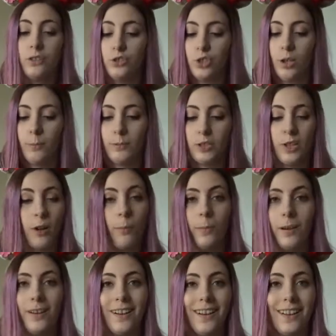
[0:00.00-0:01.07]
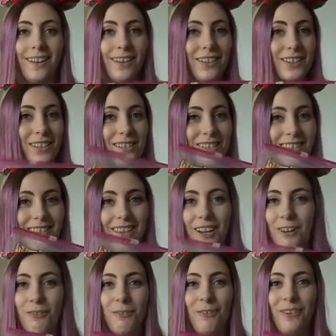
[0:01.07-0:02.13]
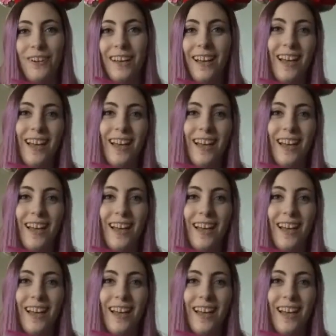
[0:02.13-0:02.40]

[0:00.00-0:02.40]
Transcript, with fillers: chubba-chub and I just love